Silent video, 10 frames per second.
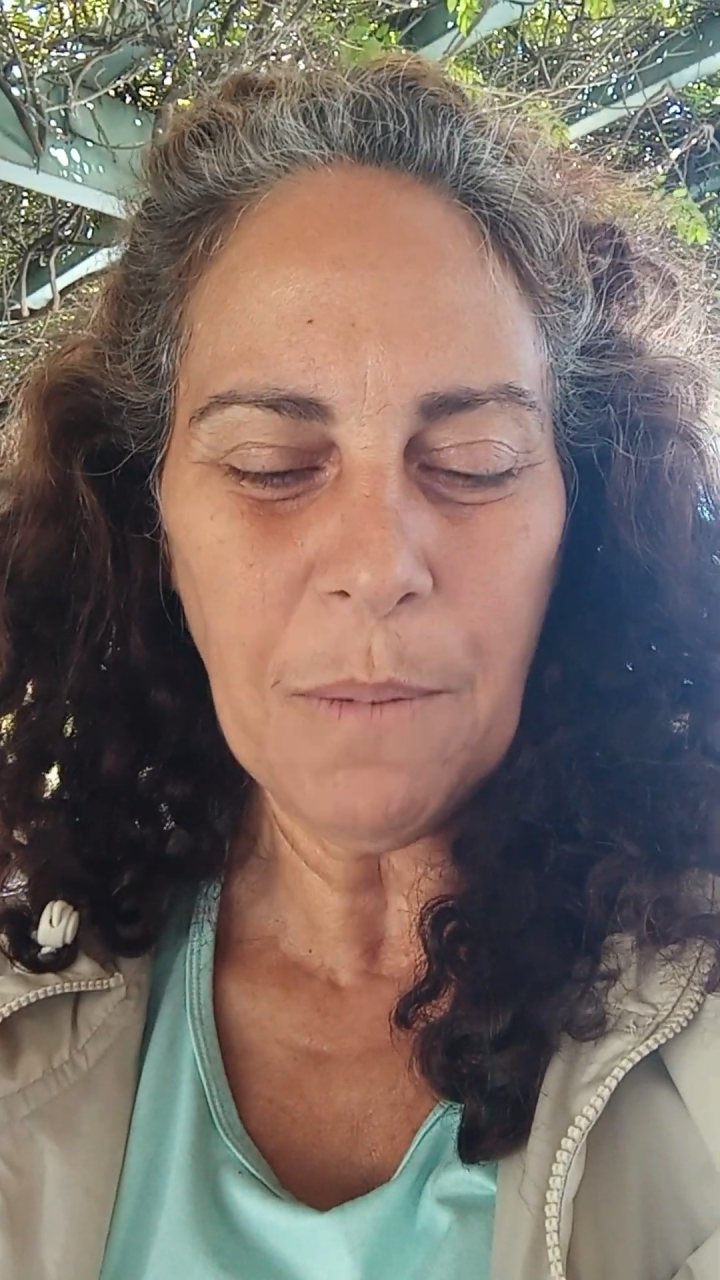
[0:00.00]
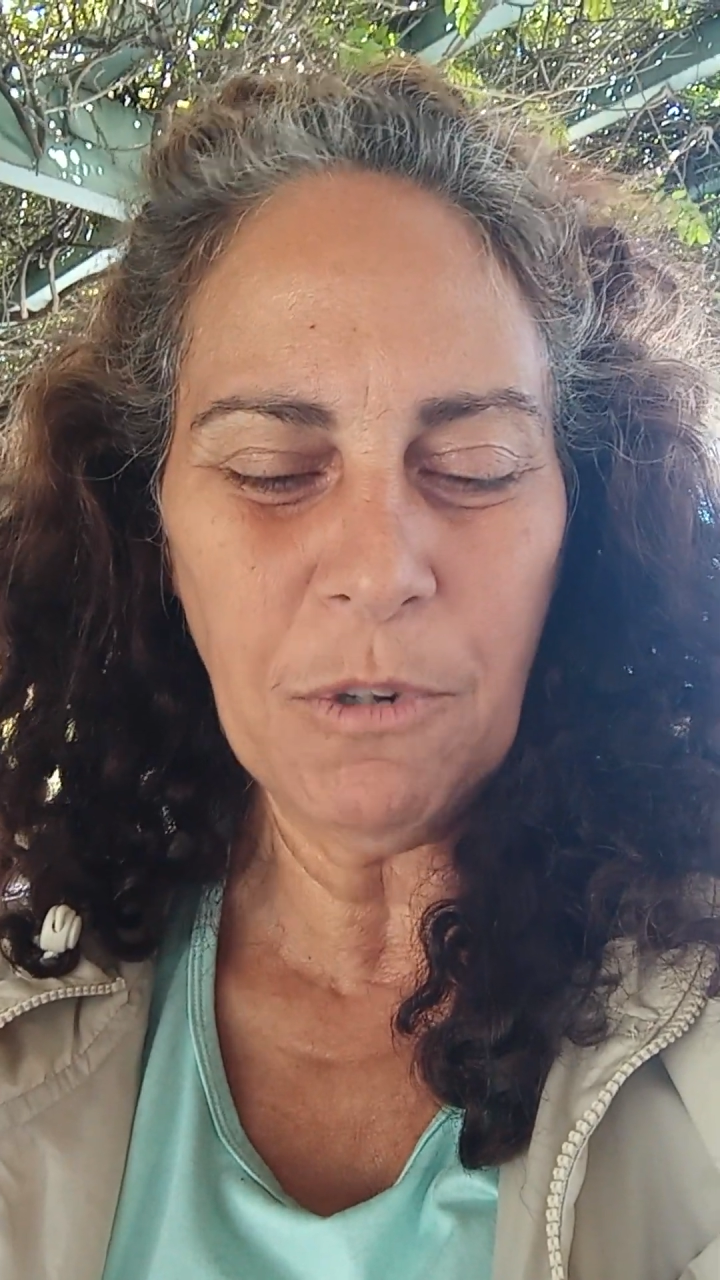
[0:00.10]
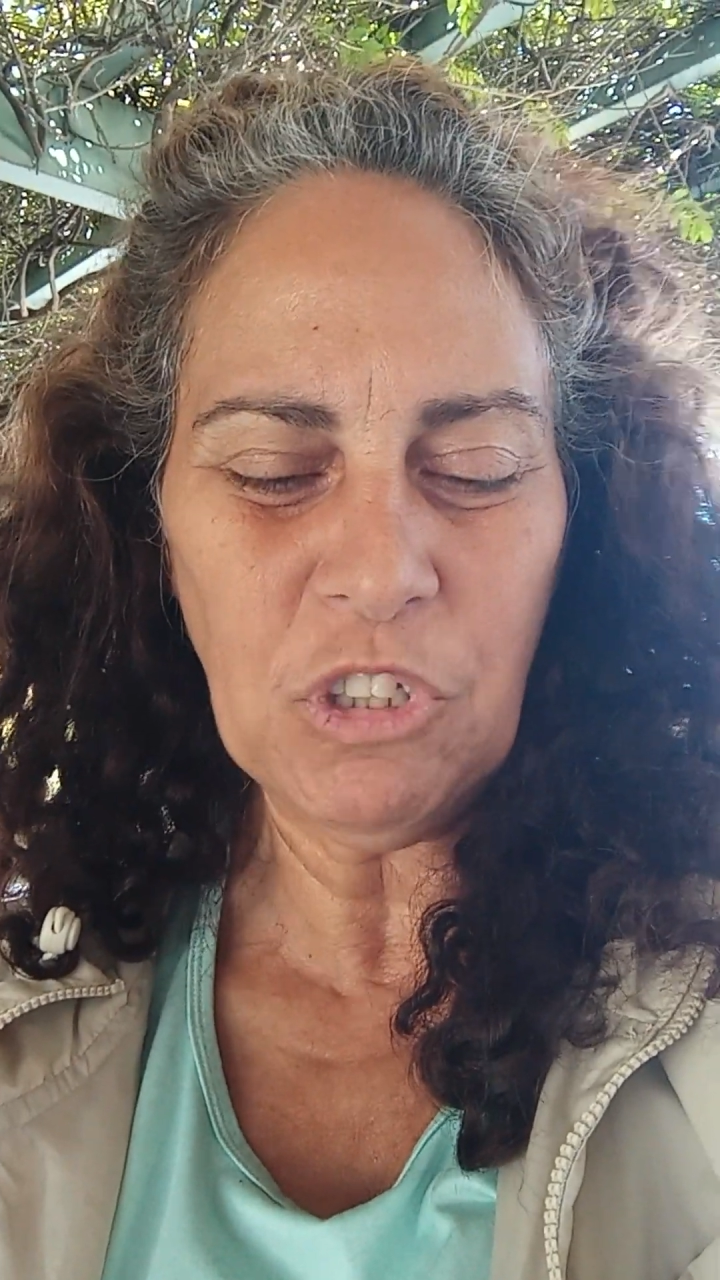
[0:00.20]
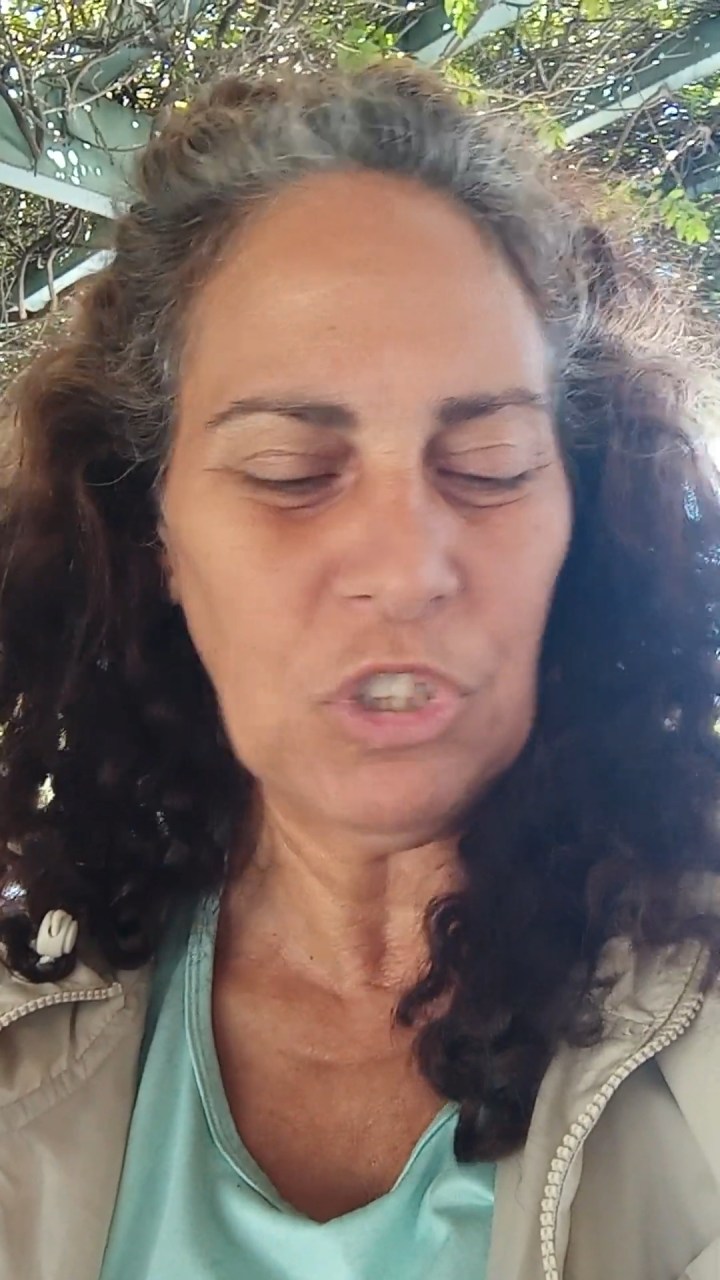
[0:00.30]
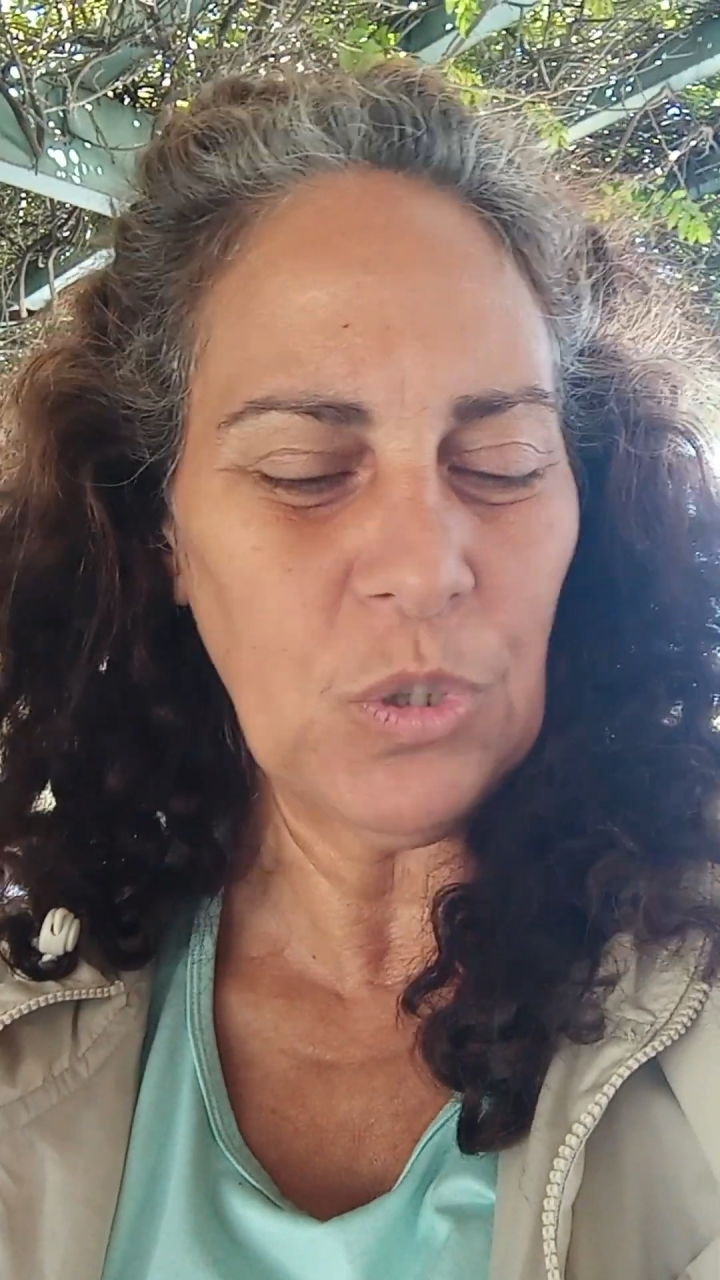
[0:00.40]

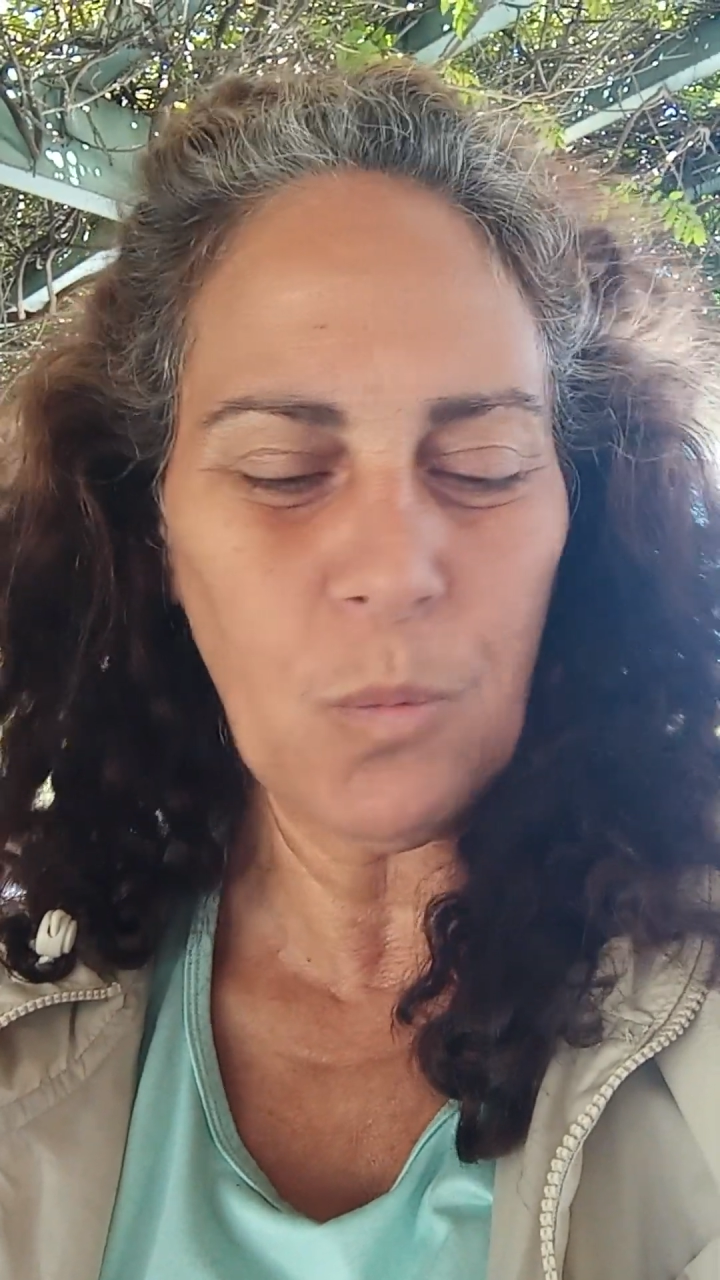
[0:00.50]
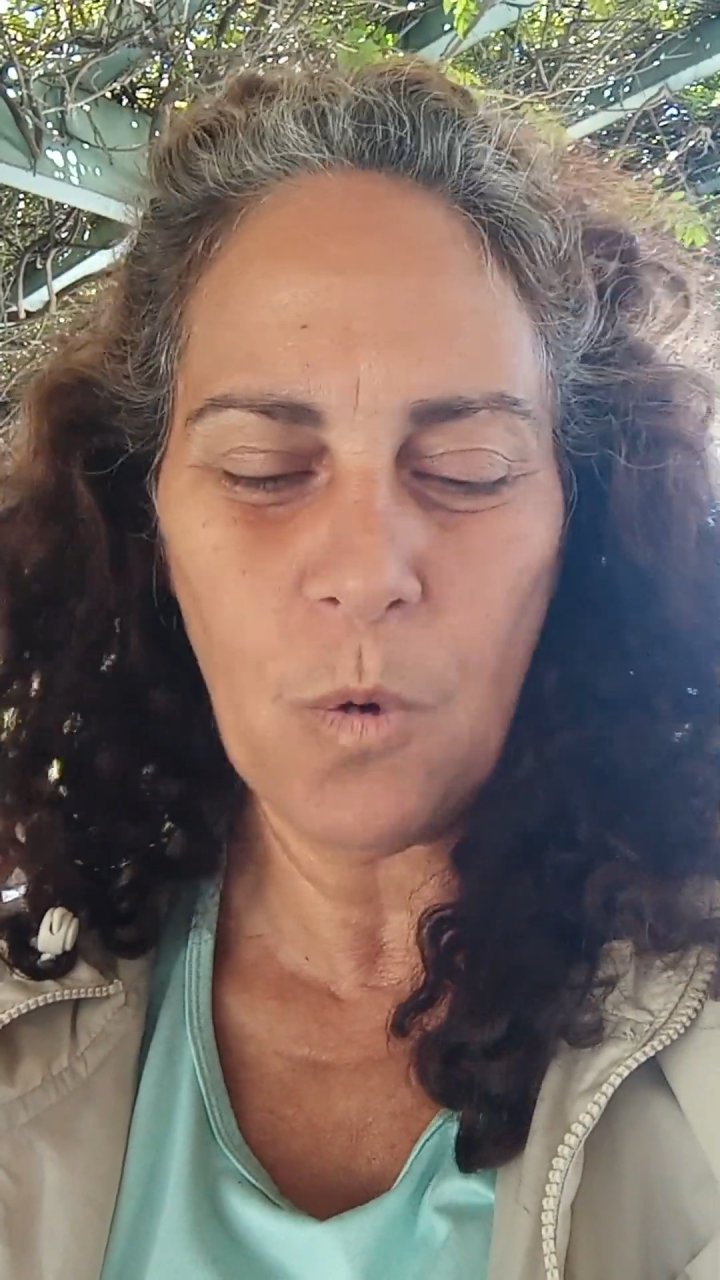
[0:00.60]
but you